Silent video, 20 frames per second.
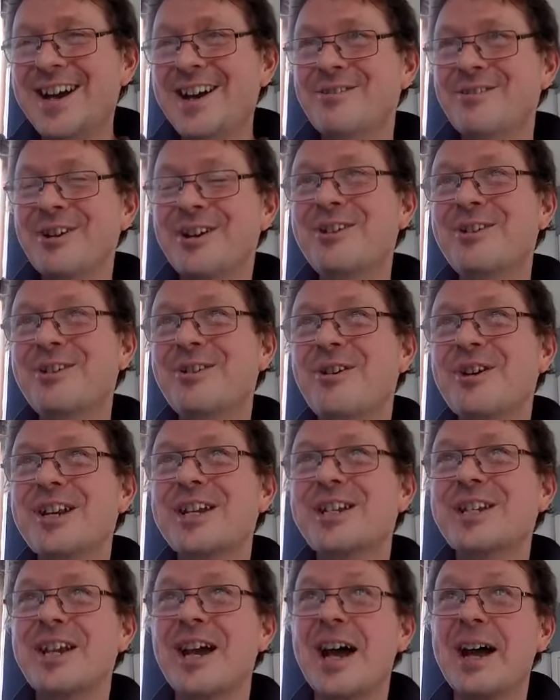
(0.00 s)

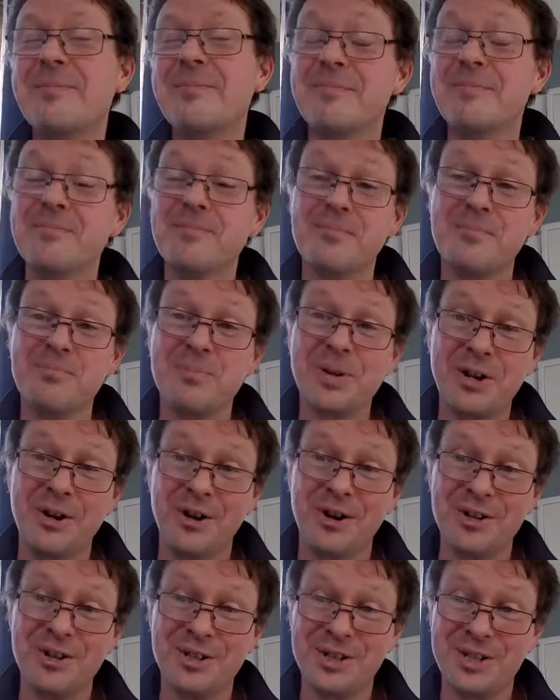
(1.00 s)
recorded,
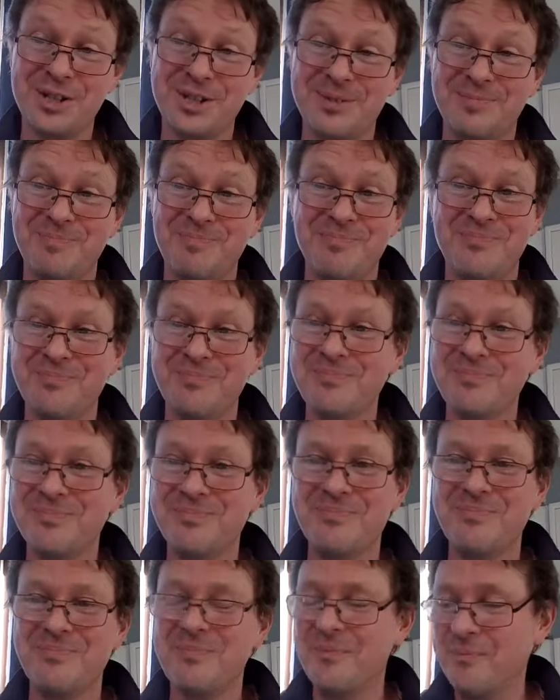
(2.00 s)
because
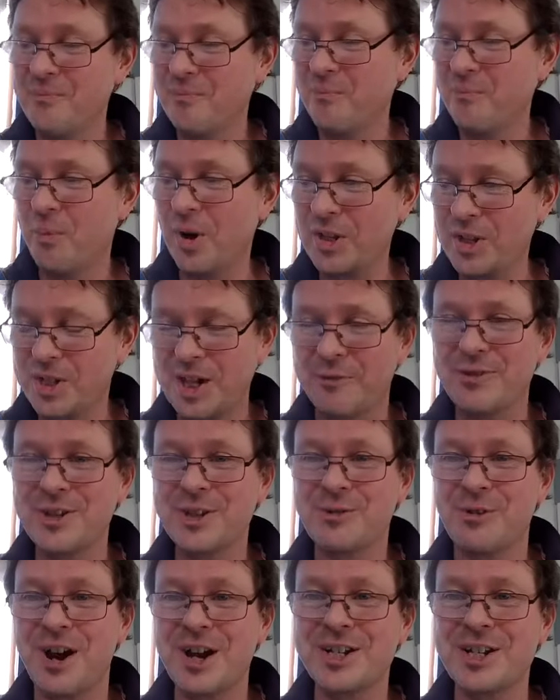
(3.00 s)
one
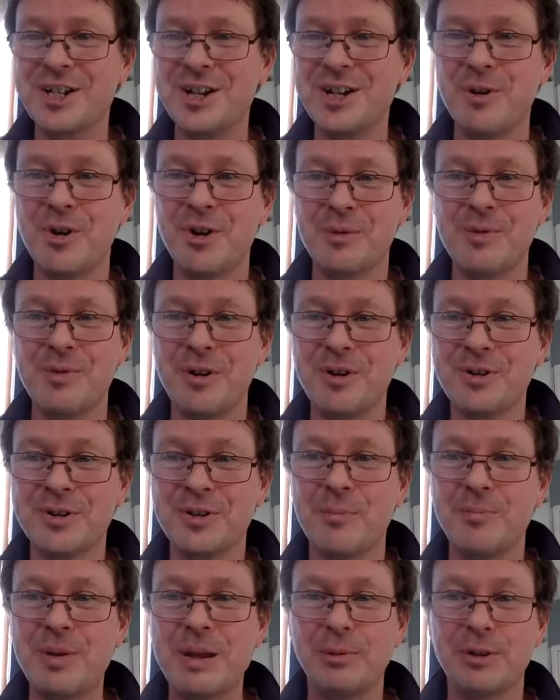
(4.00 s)
suffers writing a book, but
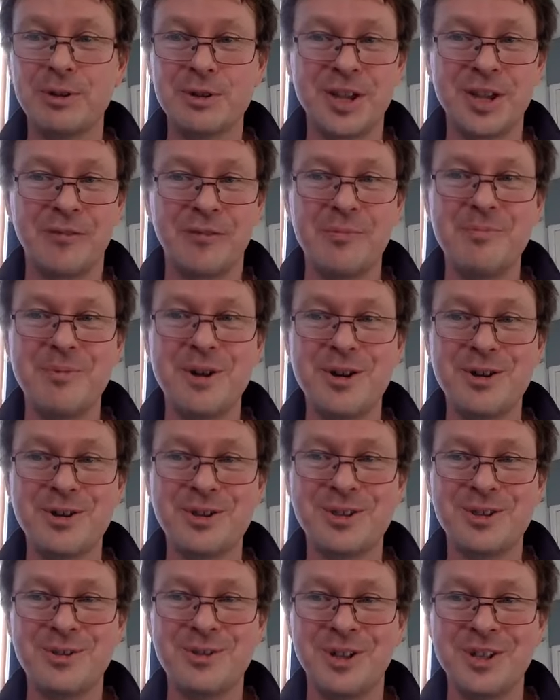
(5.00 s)
the people who suffer
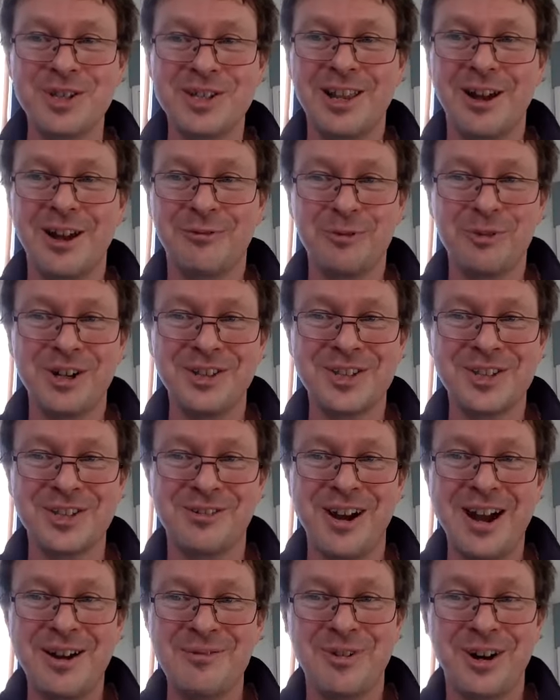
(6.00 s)
most are one's loved ones
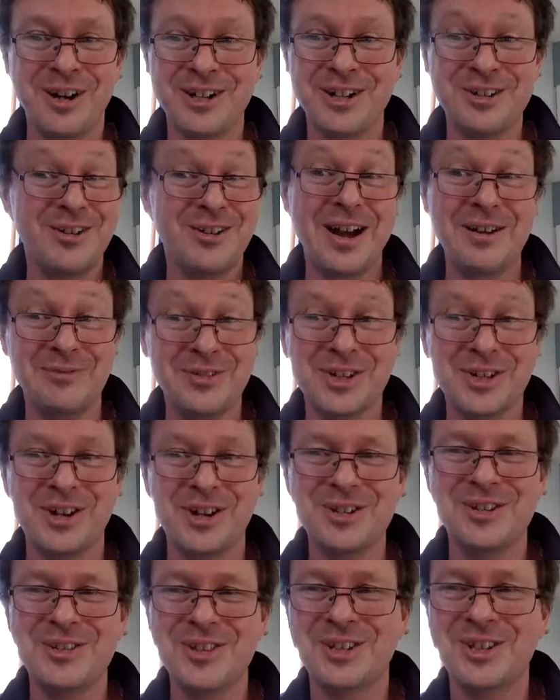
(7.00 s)
around one who haven't
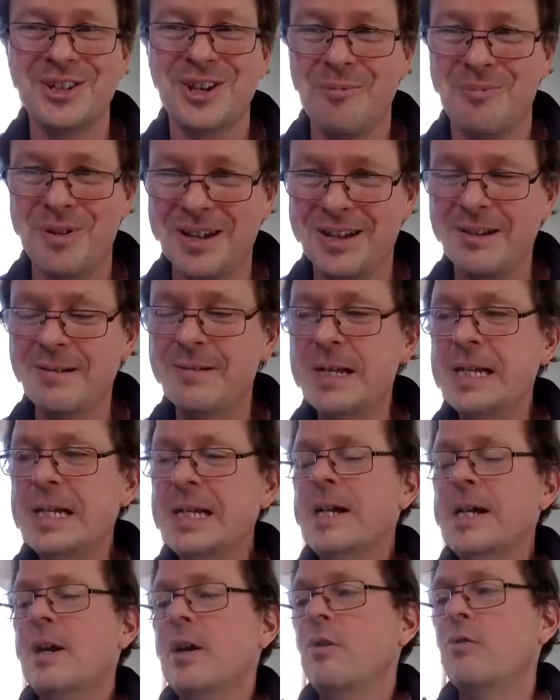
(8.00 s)
chosen the topic.
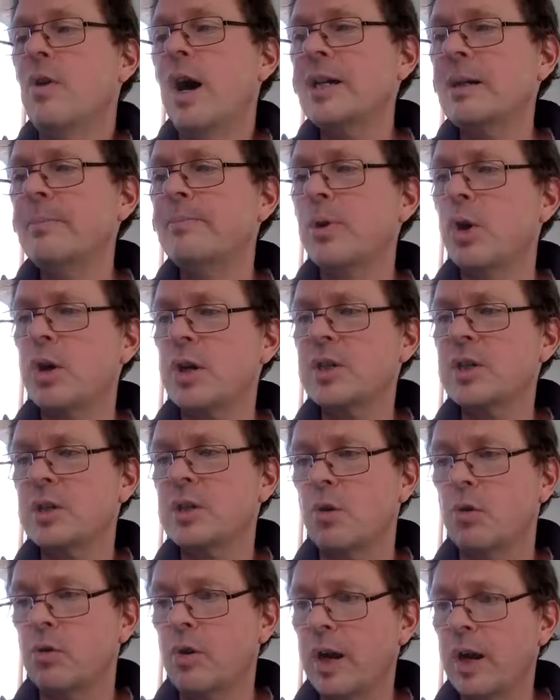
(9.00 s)
Writing
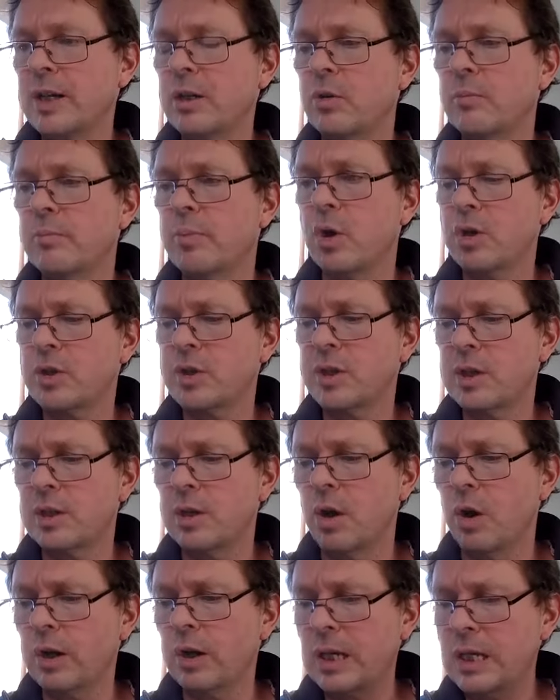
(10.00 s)
books, or writing good books, is
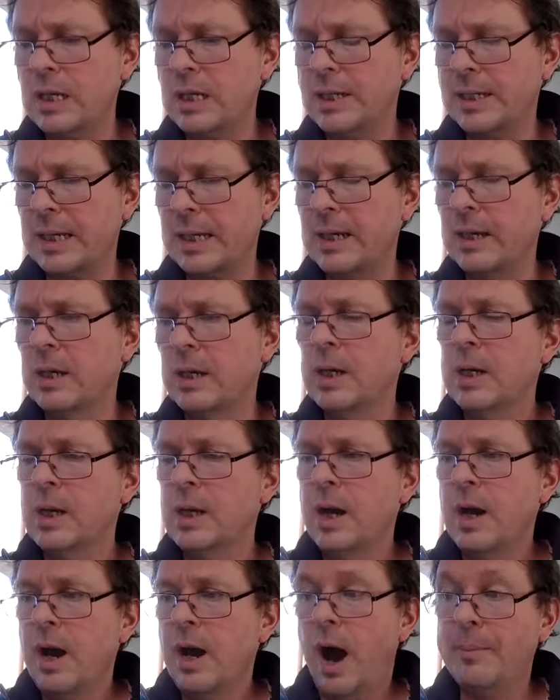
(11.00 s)
not easy.
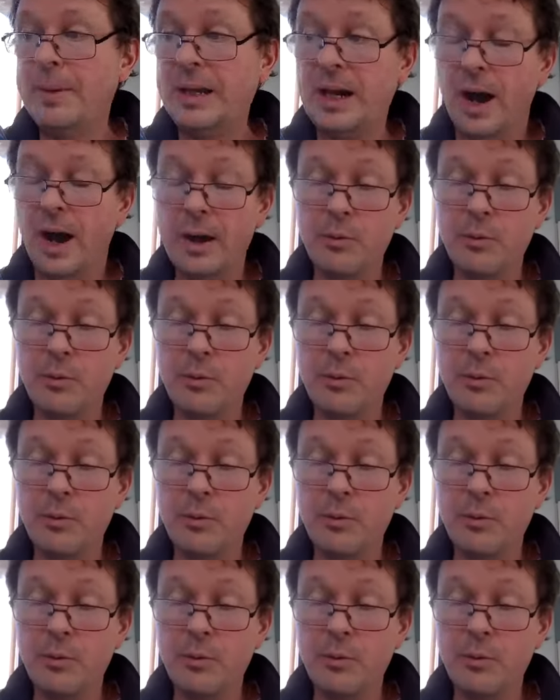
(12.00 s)
I mean,